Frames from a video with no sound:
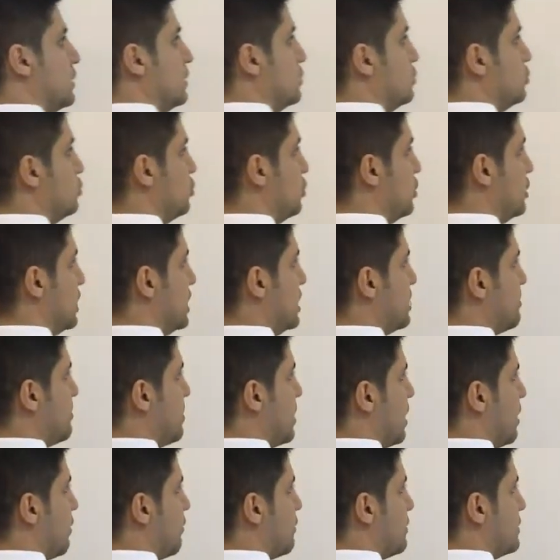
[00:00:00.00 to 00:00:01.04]
2 to the
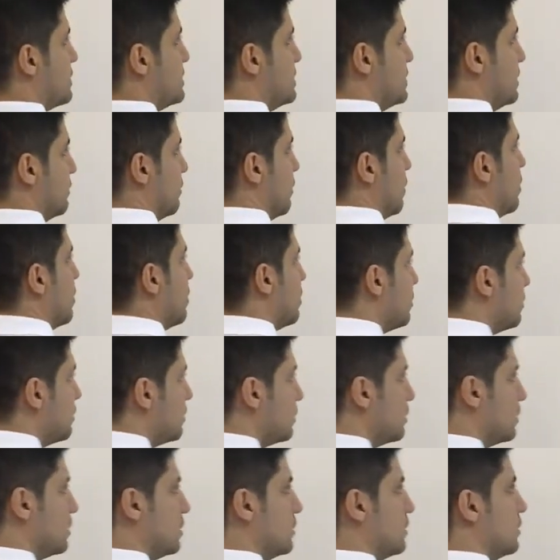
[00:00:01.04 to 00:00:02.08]
power 0,